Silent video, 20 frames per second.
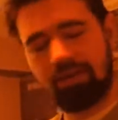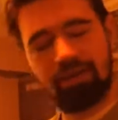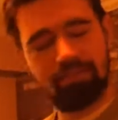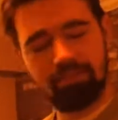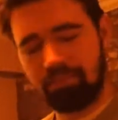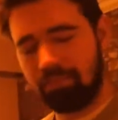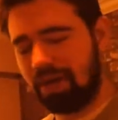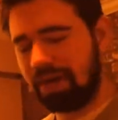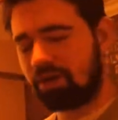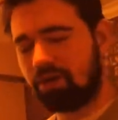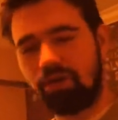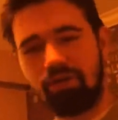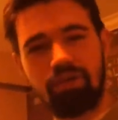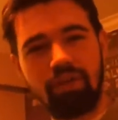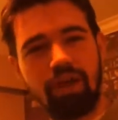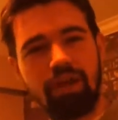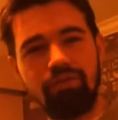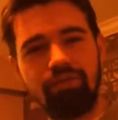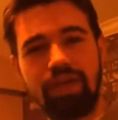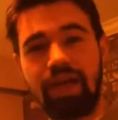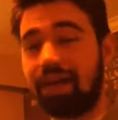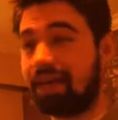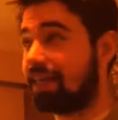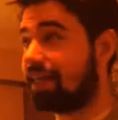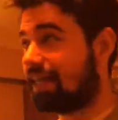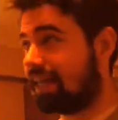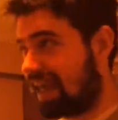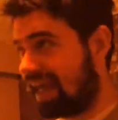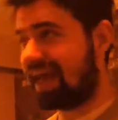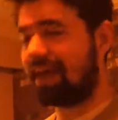Microsoft, I
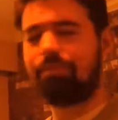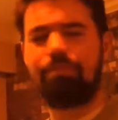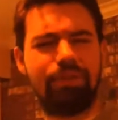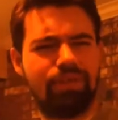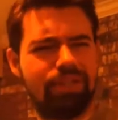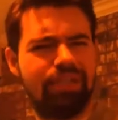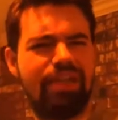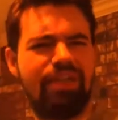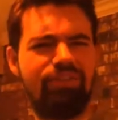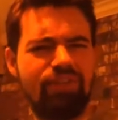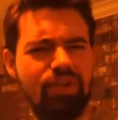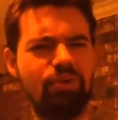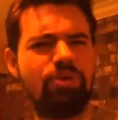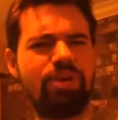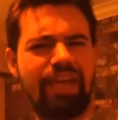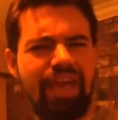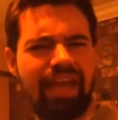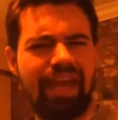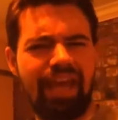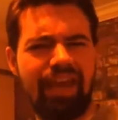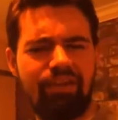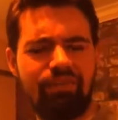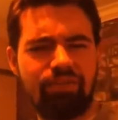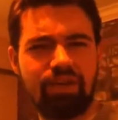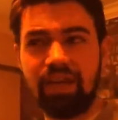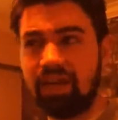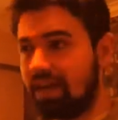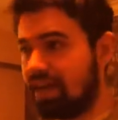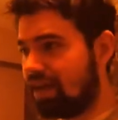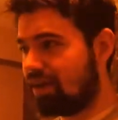can't believe you caved.
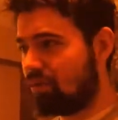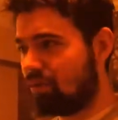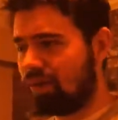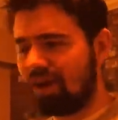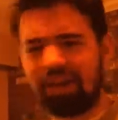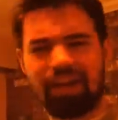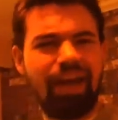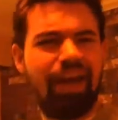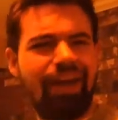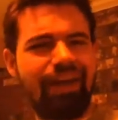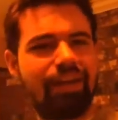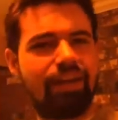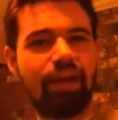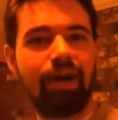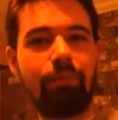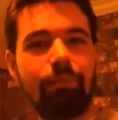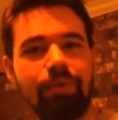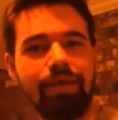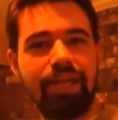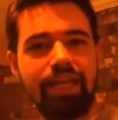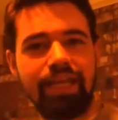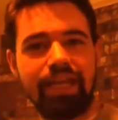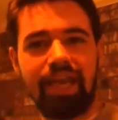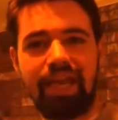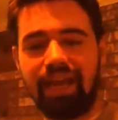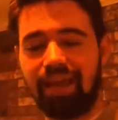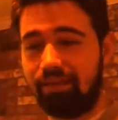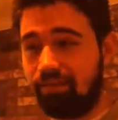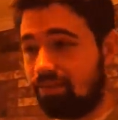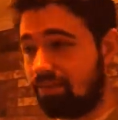What kind of company
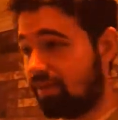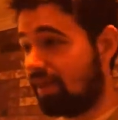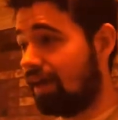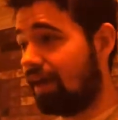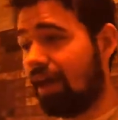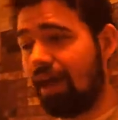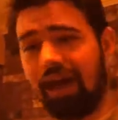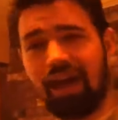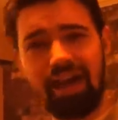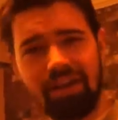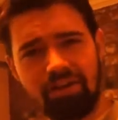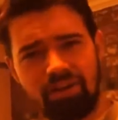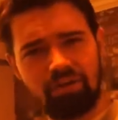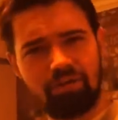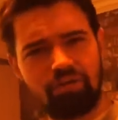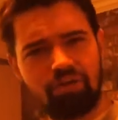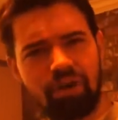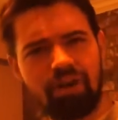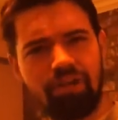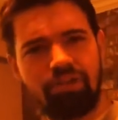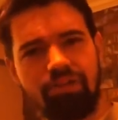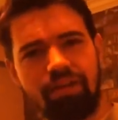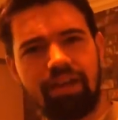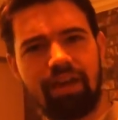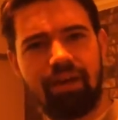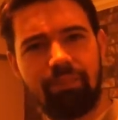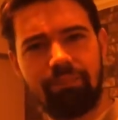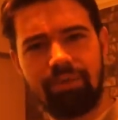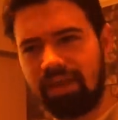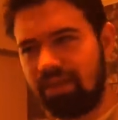caves? I don't trust a
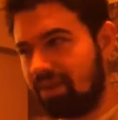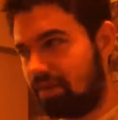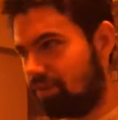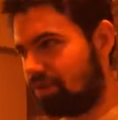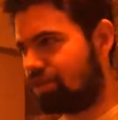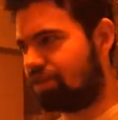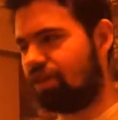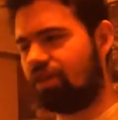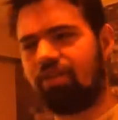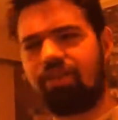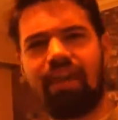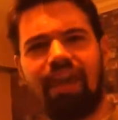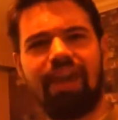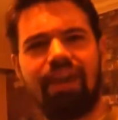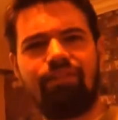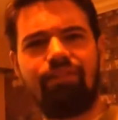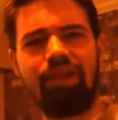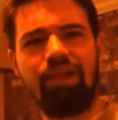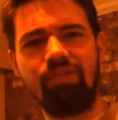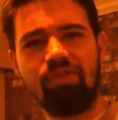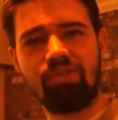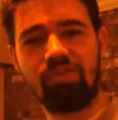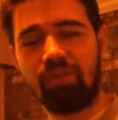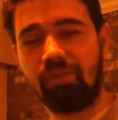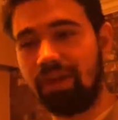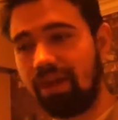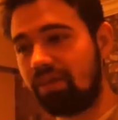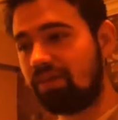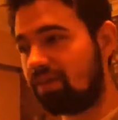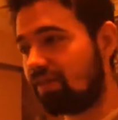company that would just cave in
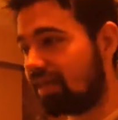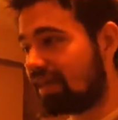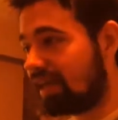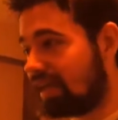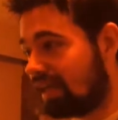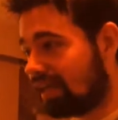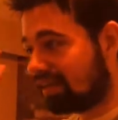so easily.